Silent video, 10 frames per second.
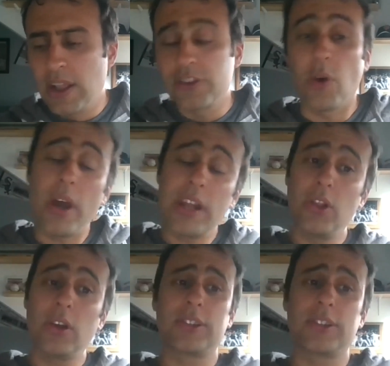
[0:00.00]
So what it
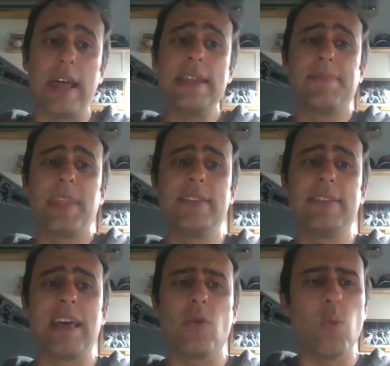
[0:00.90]
looks like is
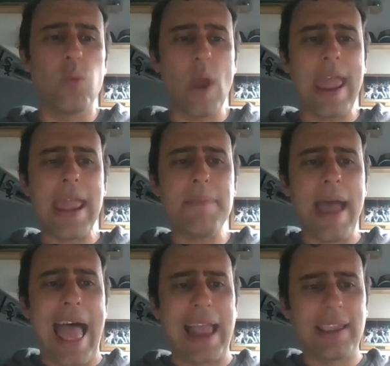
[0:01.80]
that way
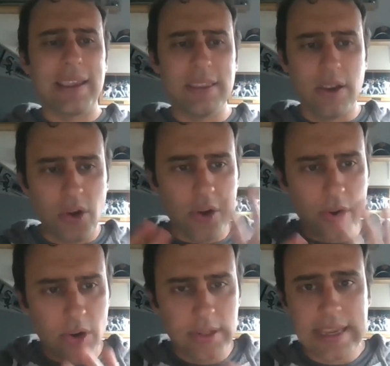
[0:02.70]
back in the
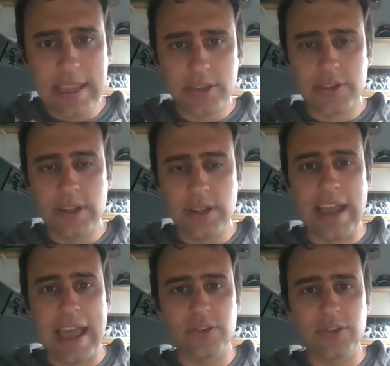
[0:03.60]
early history of
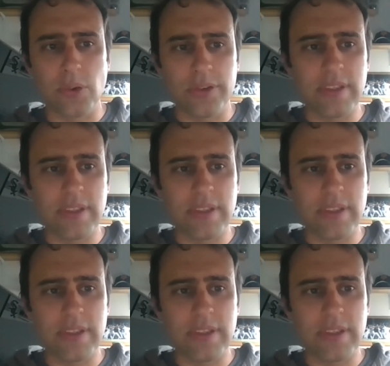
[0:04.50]
dinosaurs,